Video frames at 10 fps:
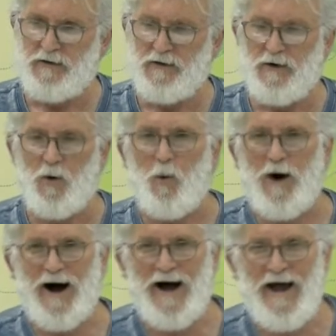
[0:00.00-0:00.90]

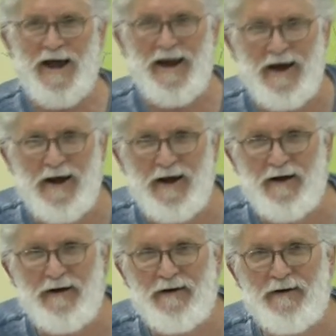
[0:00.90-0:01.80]
Why?
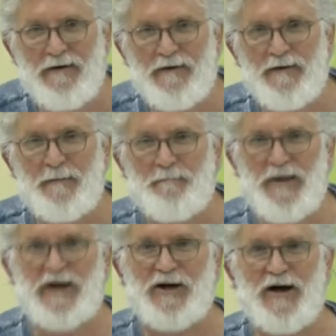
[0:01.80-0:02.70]

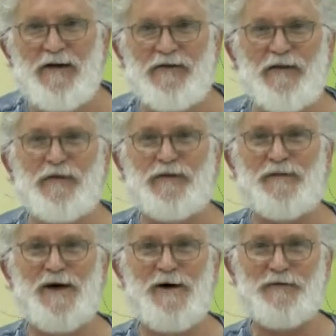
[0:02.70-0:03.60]
Because it's the
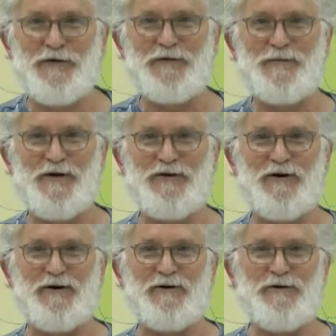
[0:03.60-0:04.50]
Moses
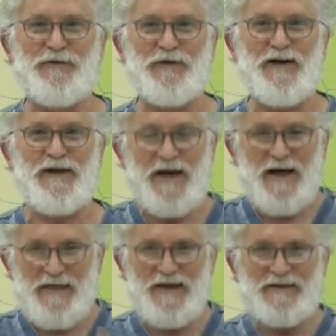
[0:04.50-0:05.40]
material. You see,
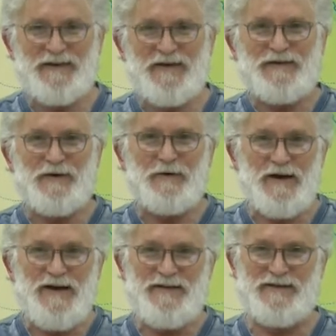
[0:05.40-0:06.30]
this is the
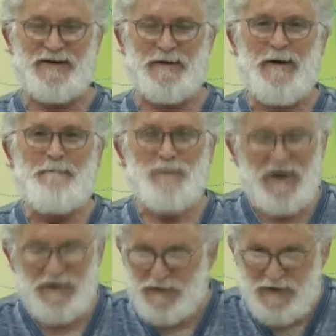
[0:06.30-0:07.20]
reason. It
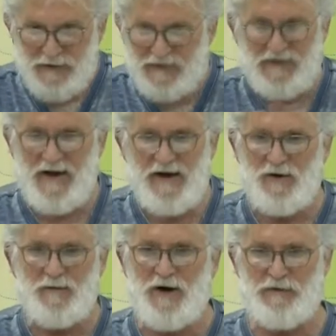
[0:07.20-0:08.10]
is the single
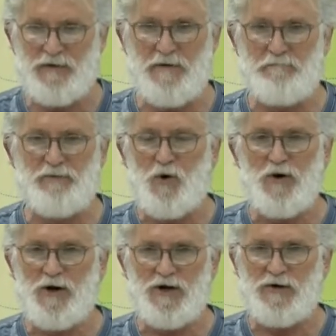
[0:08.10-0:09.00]
most
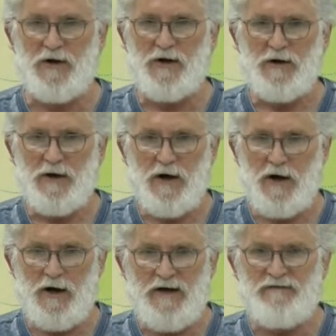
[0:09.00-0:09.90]
important
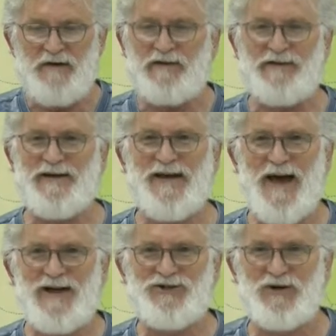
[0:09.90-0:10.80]

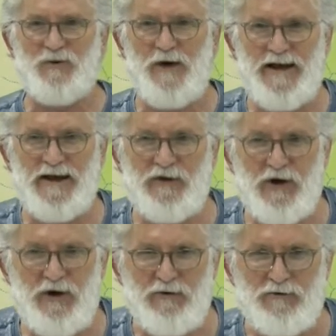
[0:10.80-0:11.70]
investigation we can
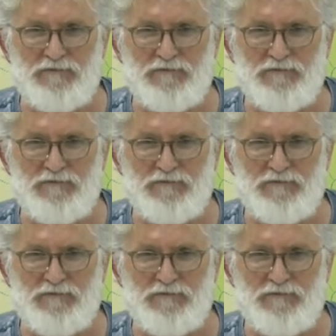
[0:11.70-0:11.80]
do.